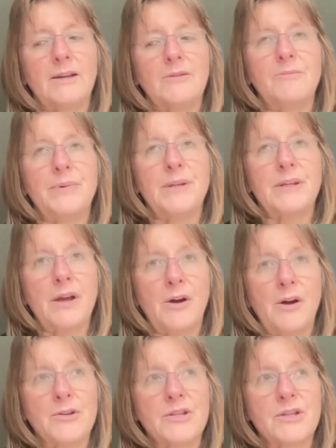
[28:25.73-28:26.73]

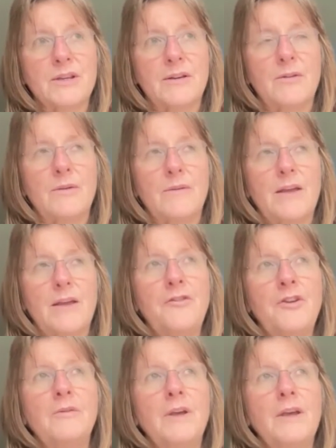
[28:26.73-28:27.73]
because if
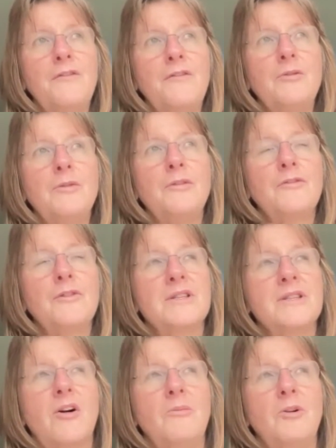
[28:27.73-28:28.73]
you, for
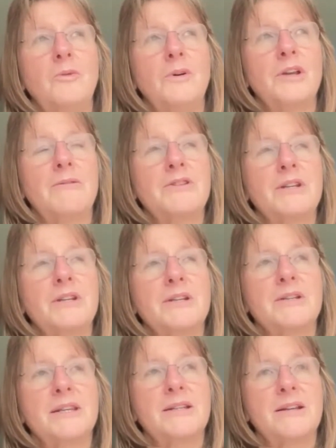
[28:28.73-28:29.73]
example, were going to
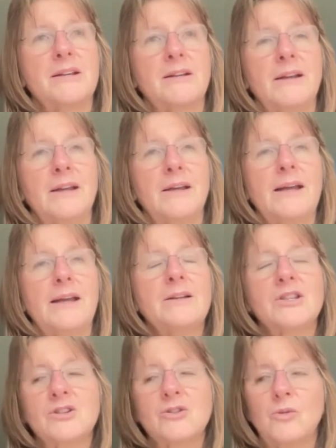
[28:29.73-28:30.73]
consider
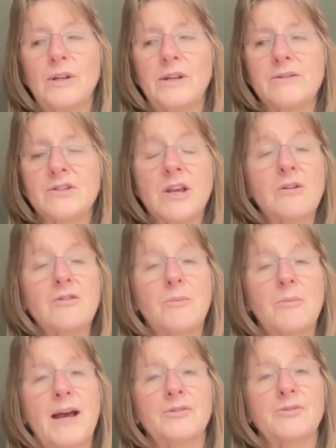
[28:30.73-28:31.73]
installing solar
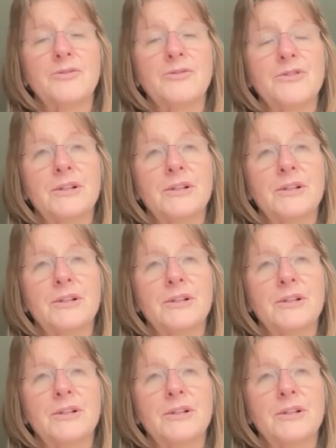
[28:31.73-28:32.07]
panels,